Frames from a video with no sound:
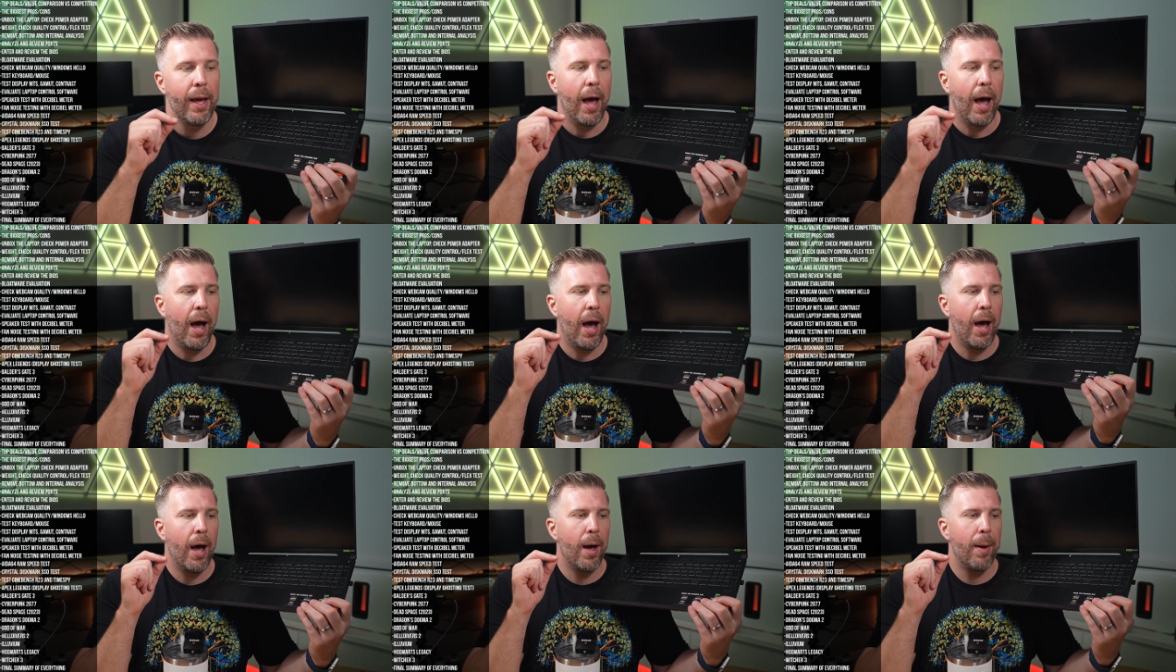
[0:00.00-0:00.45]

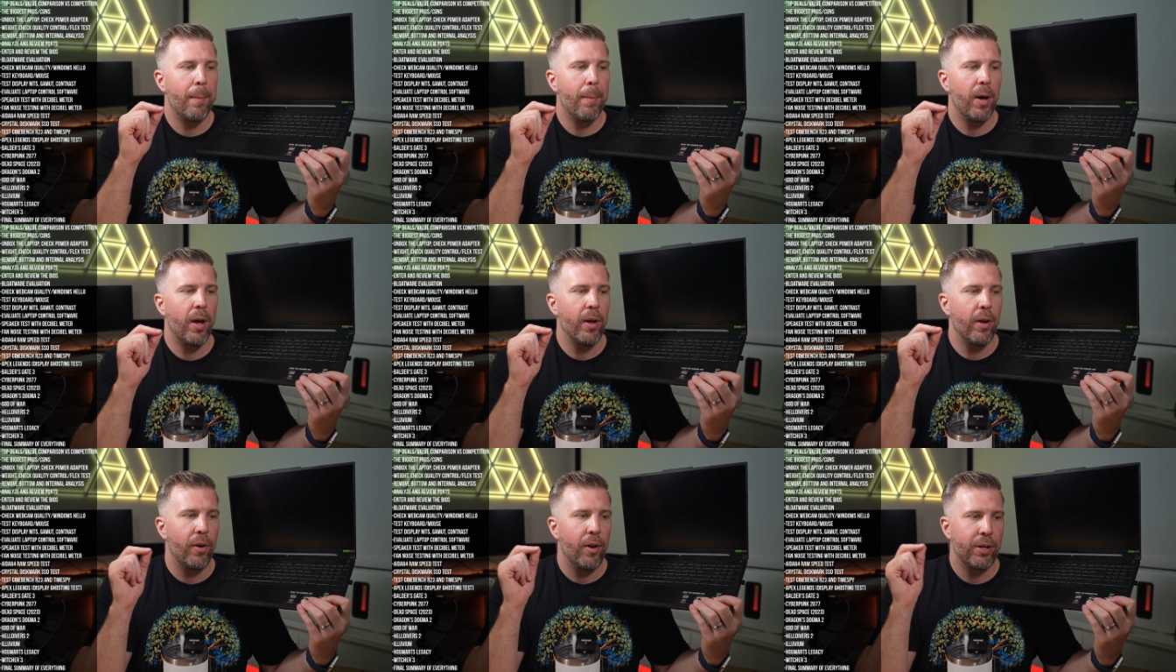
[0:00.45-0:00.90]
Um,
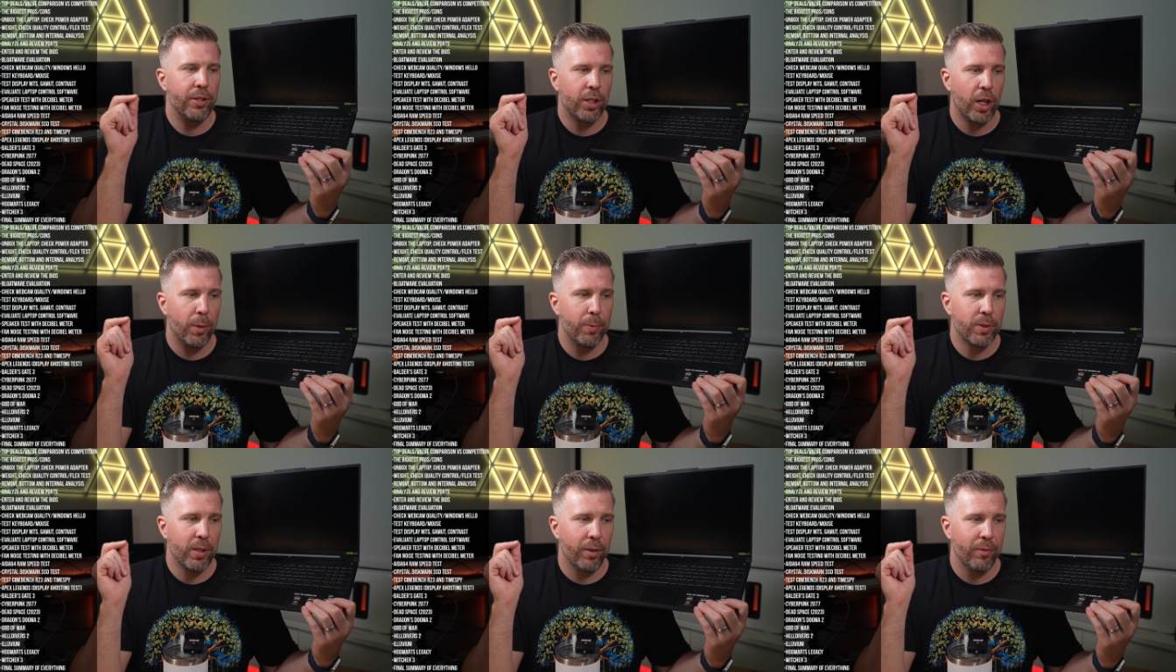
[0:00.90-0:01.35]
in
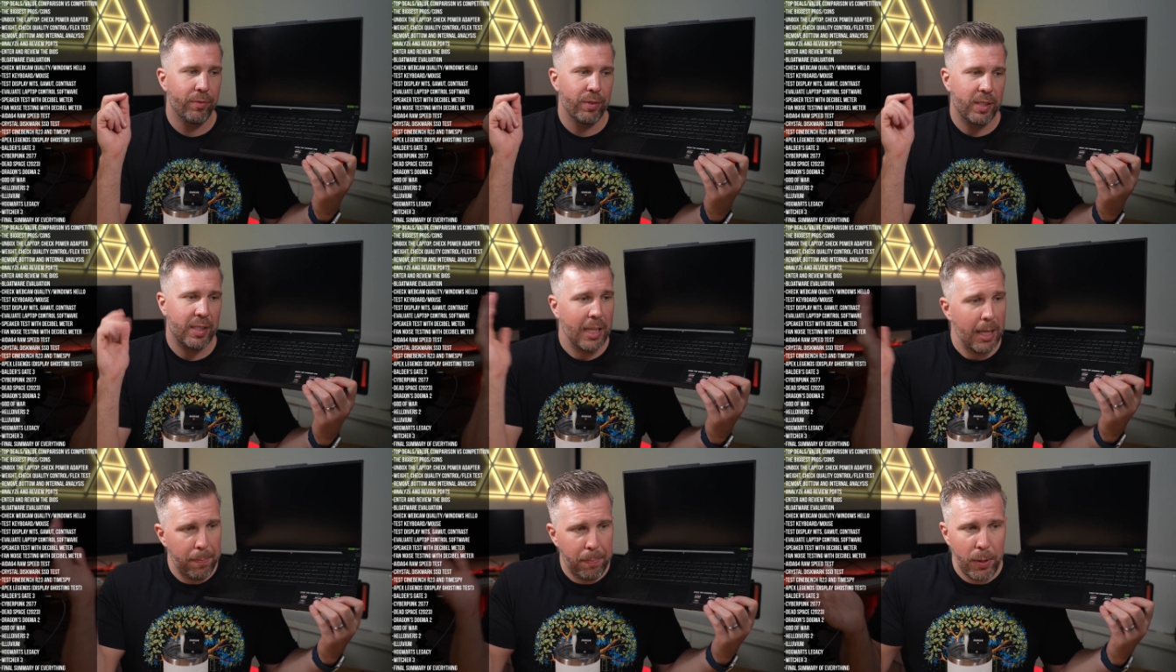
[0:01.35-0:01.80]
terms of
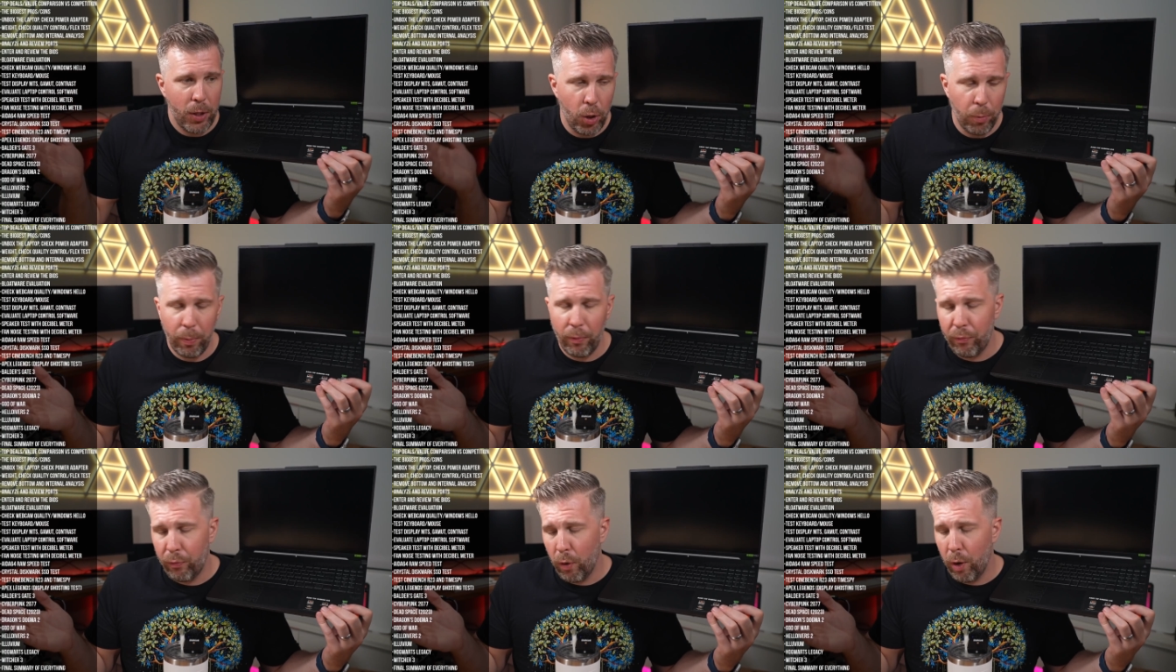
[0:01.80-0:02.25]
CPU
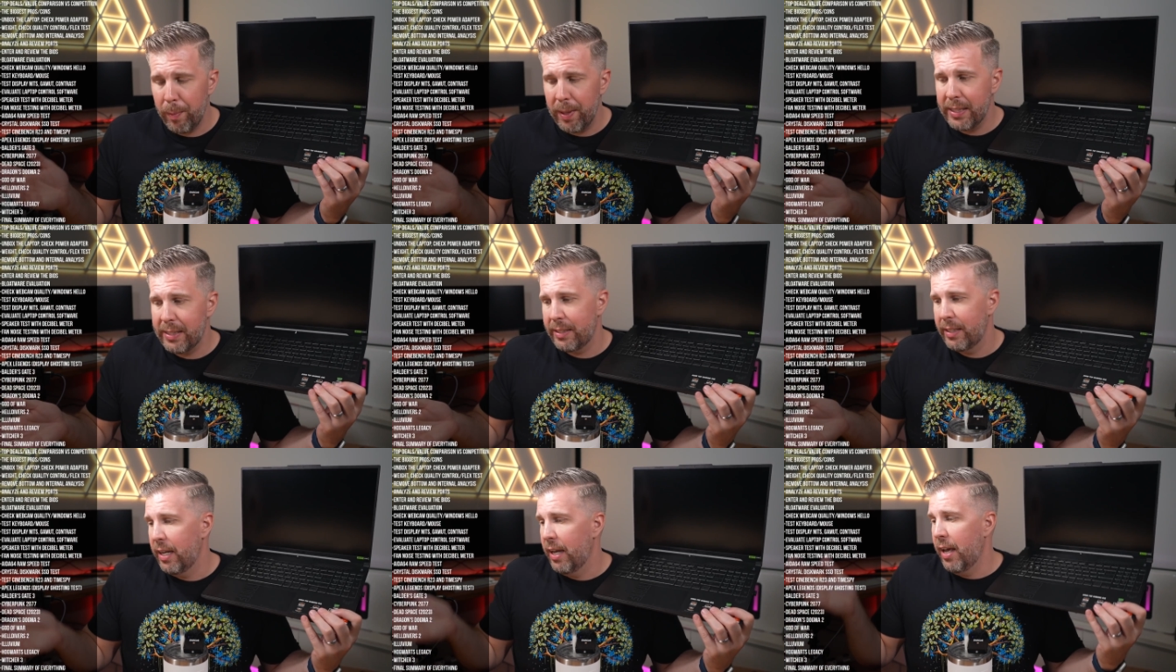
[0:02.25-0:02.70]

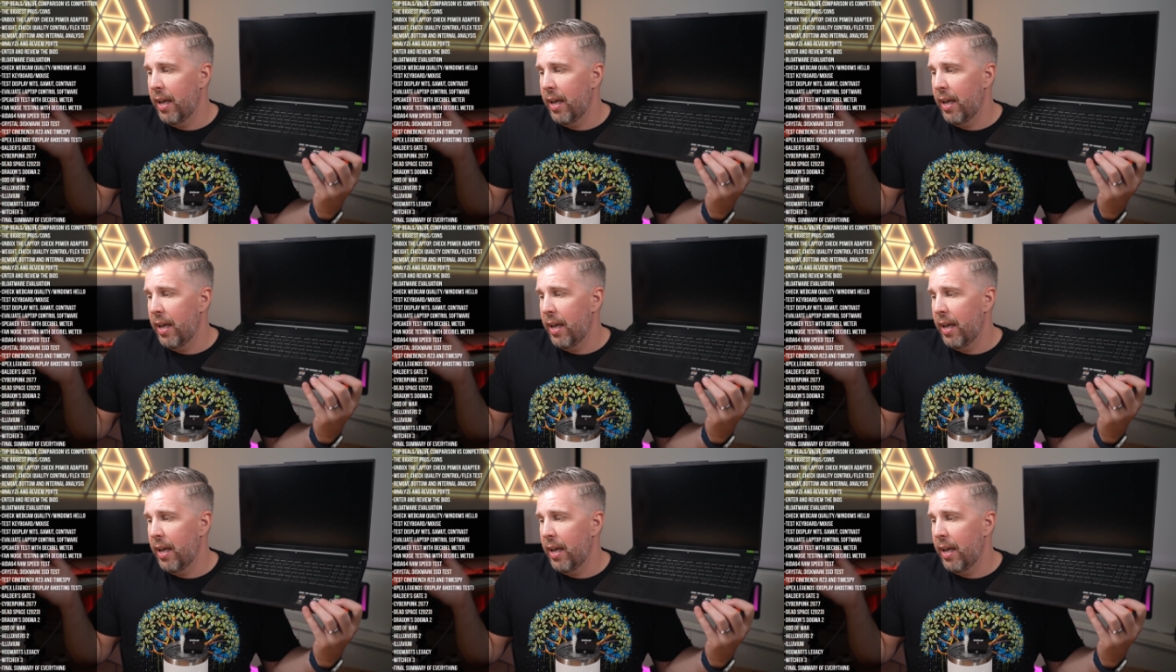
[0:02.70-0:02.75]
performance,